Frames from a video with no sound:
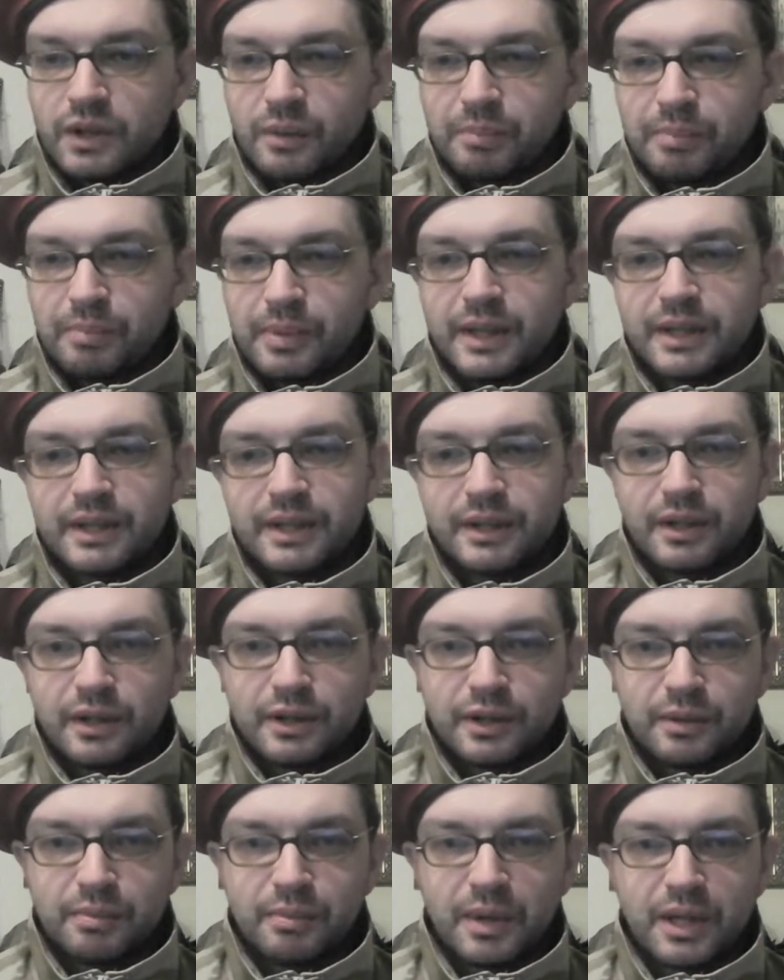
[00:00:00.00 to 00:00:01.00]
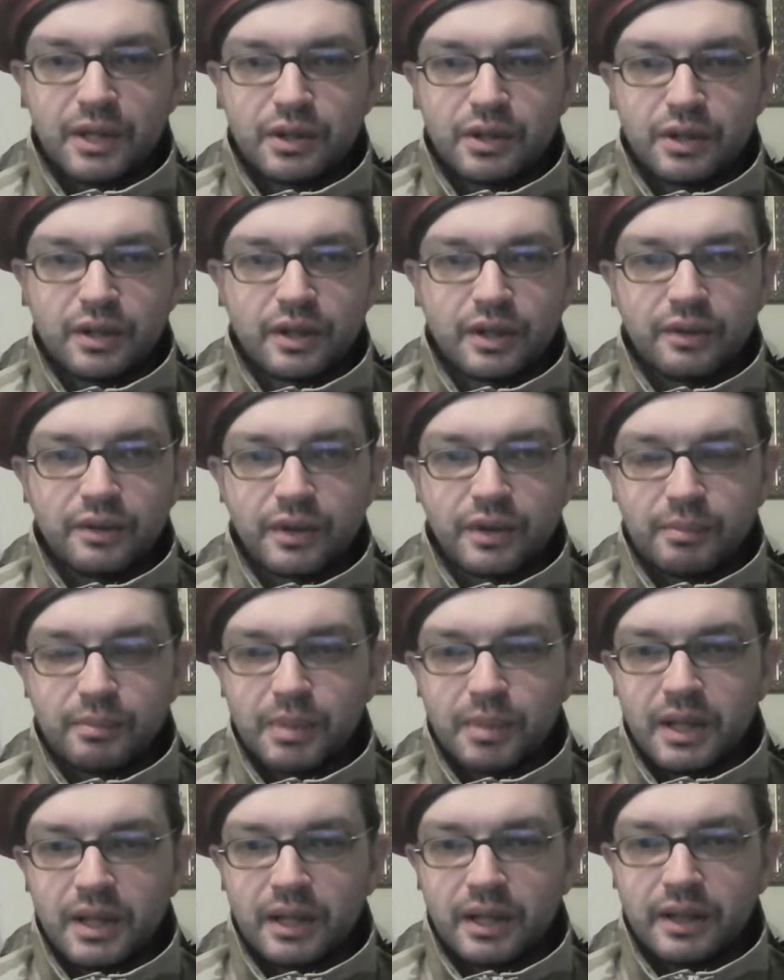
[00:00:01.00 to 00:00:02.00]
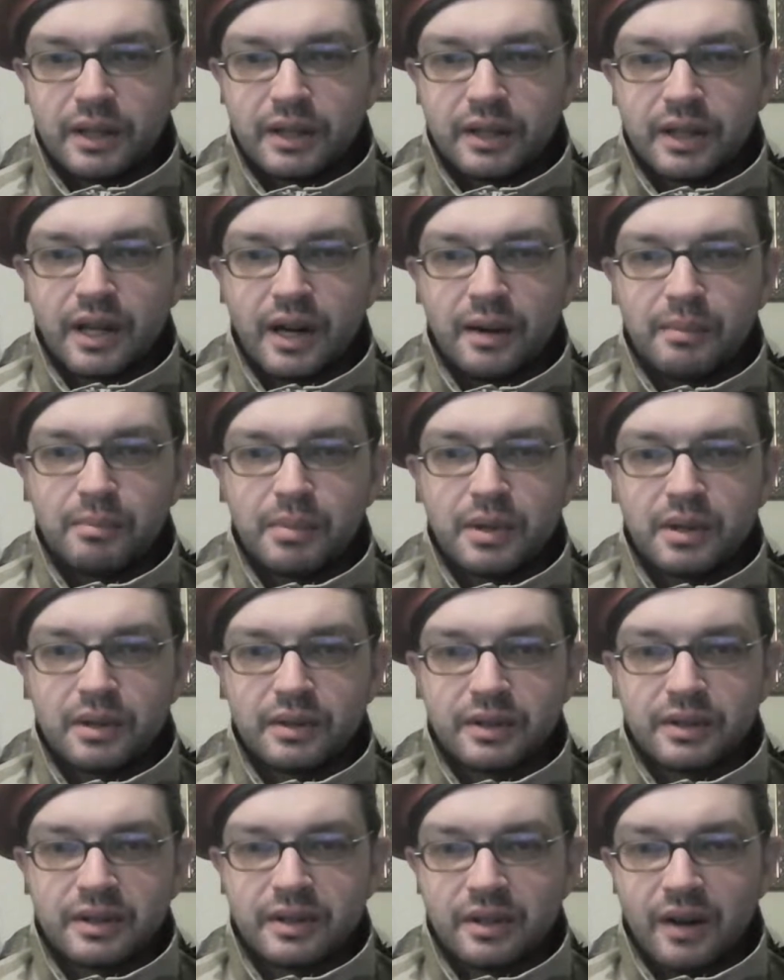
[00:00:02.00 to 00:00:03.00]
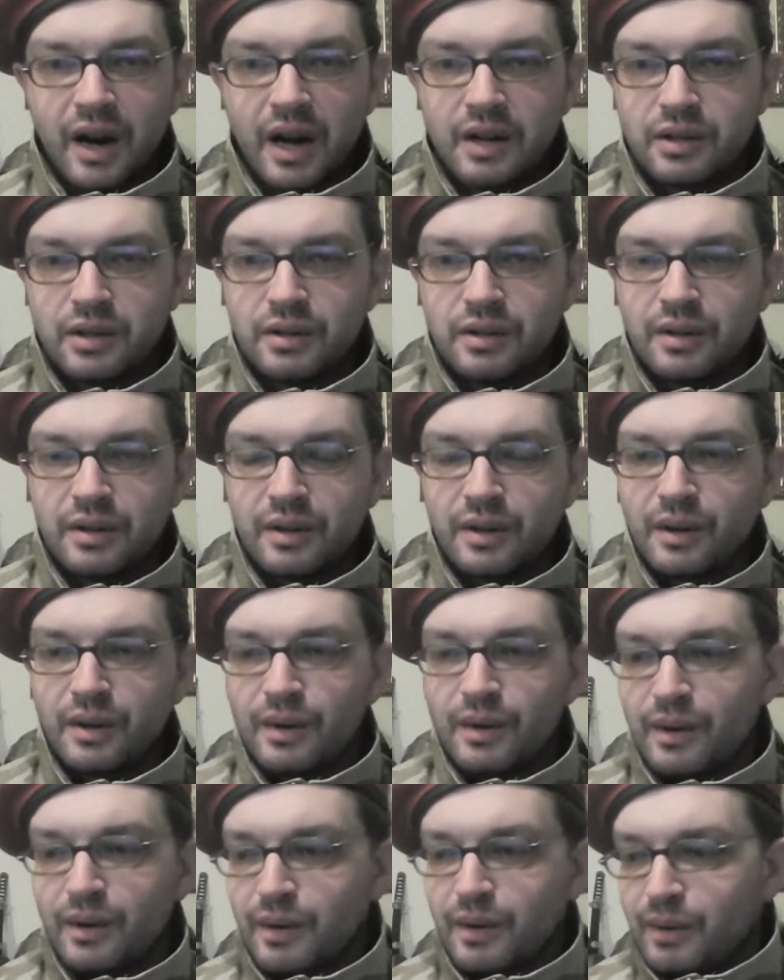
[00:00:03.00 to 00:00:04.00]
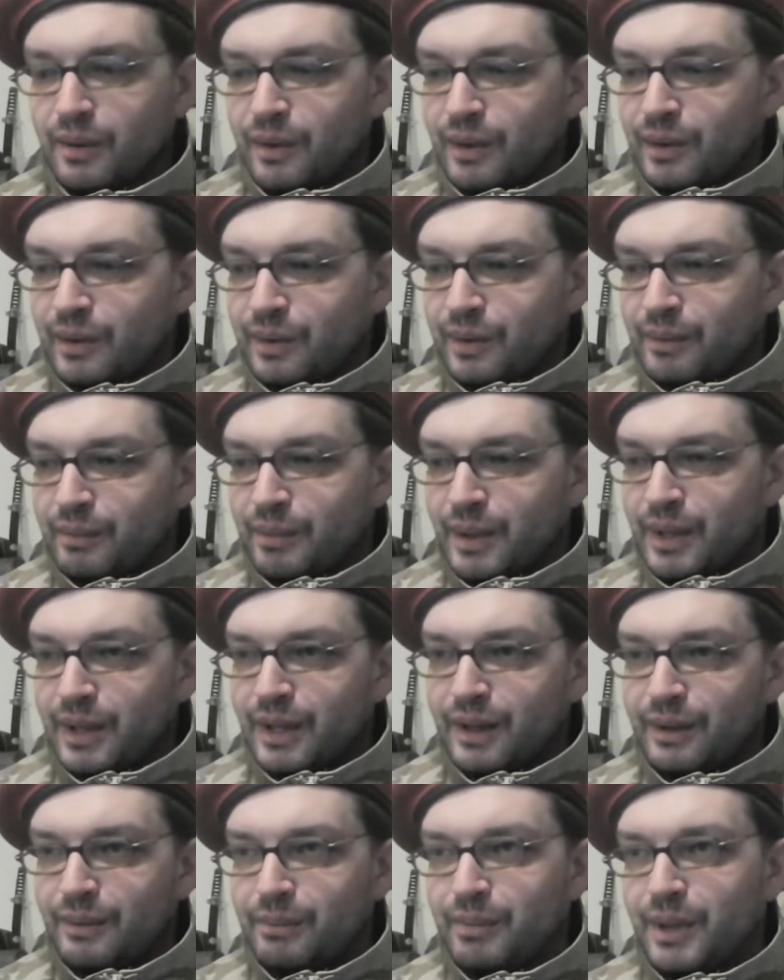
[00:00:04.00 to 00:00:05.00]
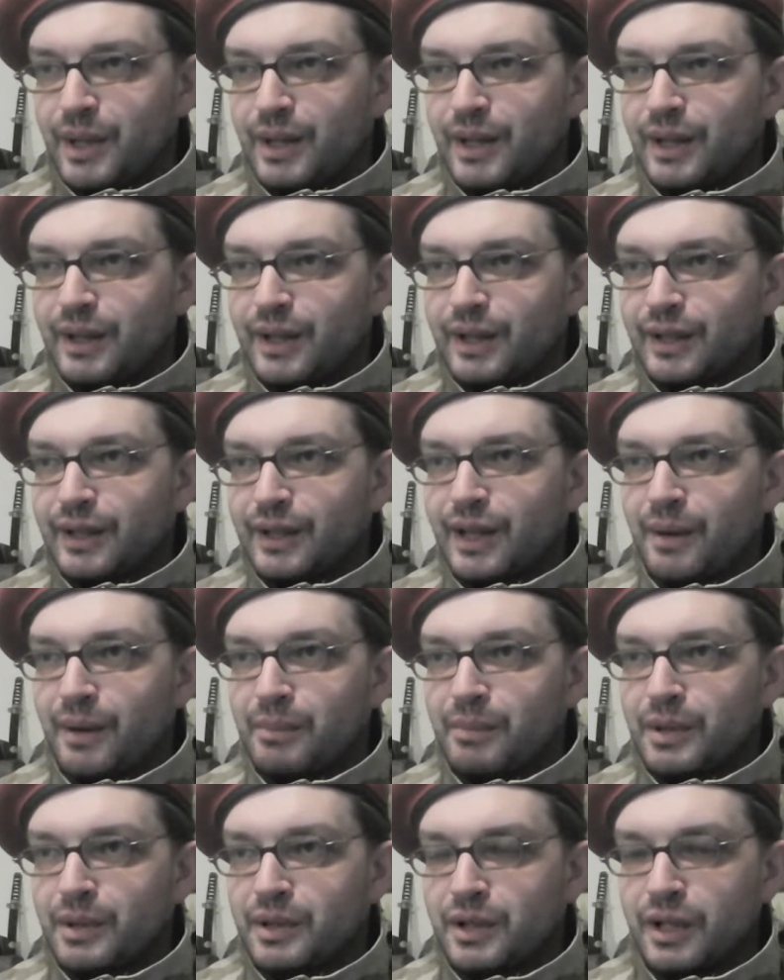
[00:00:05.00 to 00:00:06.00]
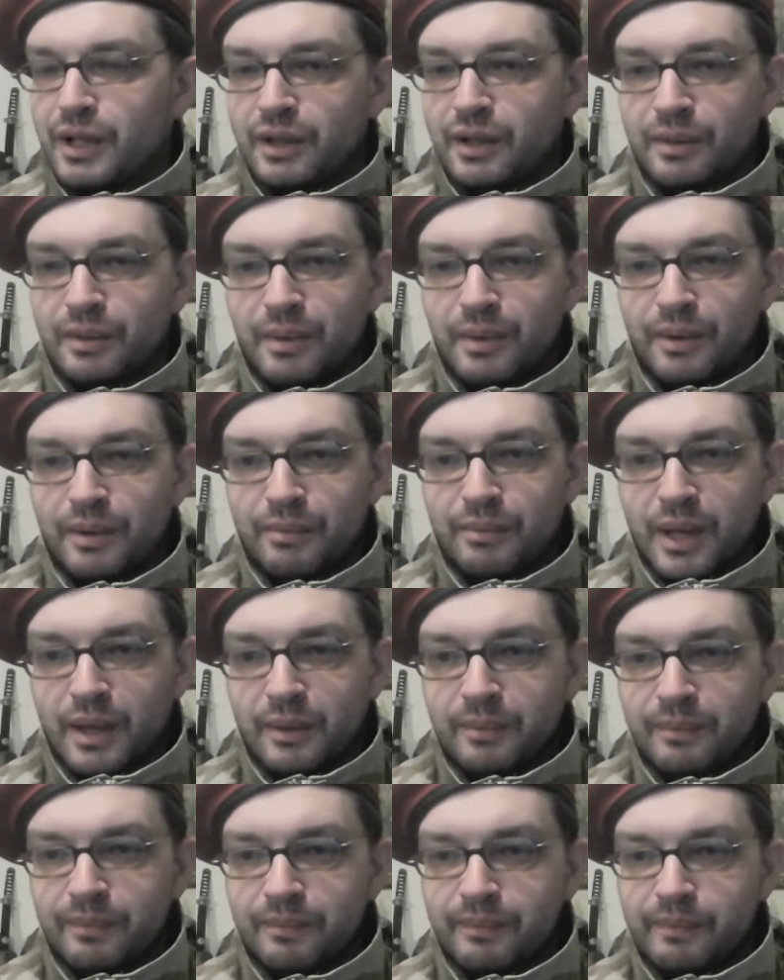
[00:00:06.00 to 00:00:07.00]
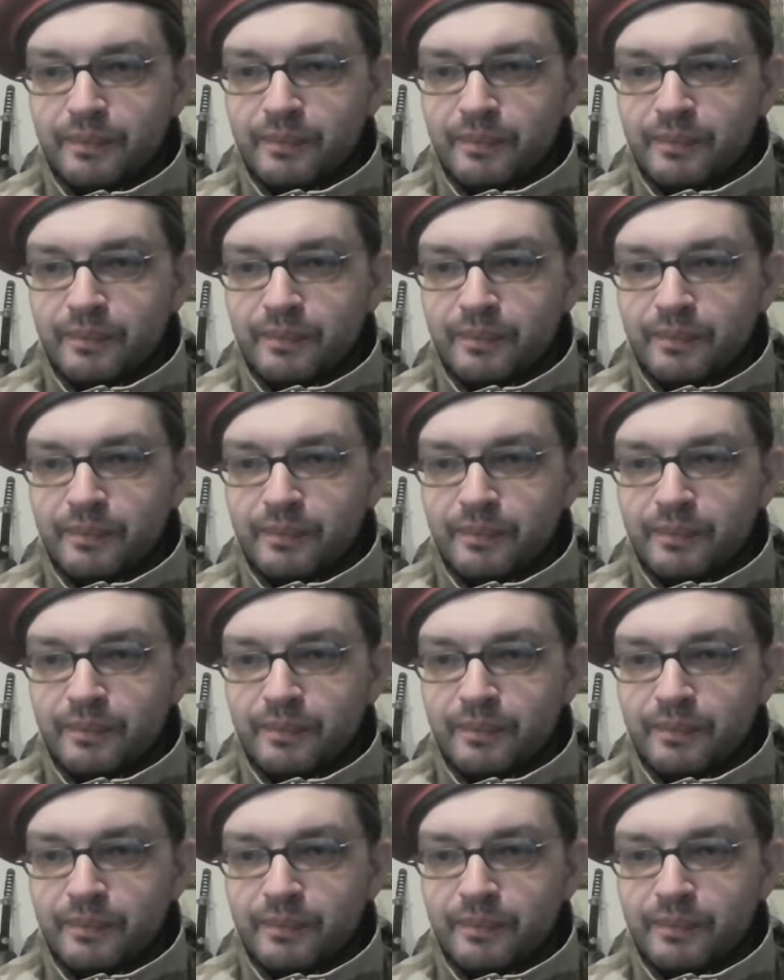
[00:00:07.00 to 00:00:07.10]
So please don't mention even Benedict Cumberbatch, Benedict Cumbershit with me.